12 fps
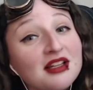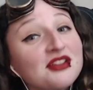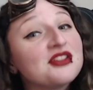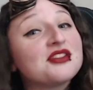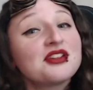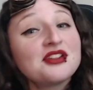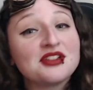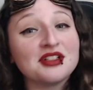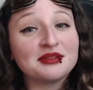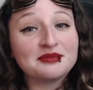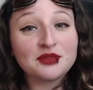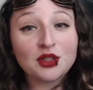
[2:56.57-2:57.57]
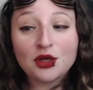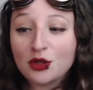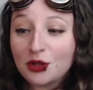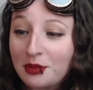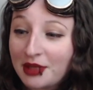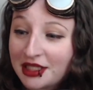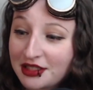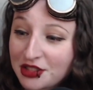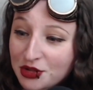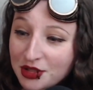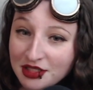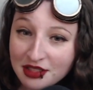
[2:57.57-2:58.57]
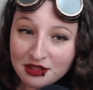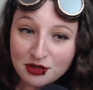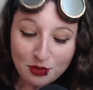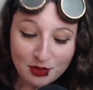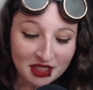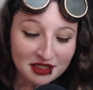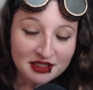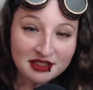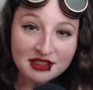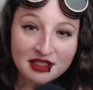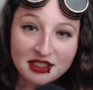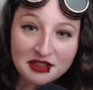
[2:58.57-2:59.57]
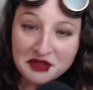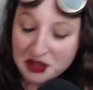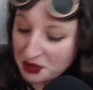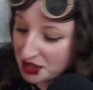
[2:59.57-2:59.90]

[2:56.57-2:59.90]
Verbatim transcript: That's disgusting. Who made these choices? Who made these incentives?